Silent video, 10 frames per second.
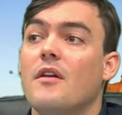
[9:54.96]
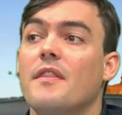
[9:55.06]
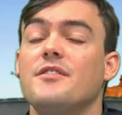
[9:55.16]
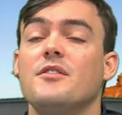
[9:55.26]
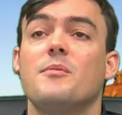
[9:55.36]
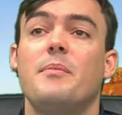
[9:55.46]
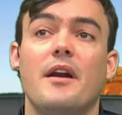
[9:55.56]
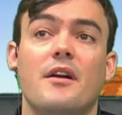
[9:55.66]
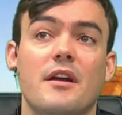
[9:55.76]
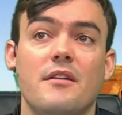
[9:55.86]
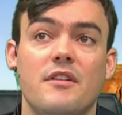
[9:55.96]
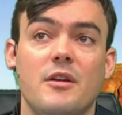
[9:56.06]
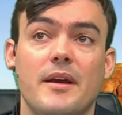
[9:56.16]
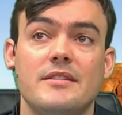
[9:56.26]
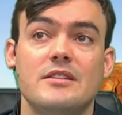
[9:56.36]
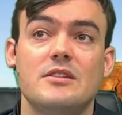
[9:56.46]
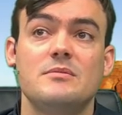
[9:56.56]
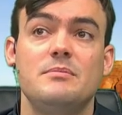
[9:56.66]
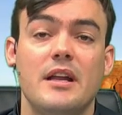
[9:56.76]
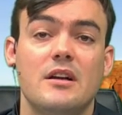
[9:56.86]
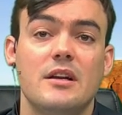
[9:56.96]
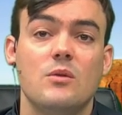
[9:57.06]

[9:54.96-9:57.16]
this looks better in vMix, it looks better in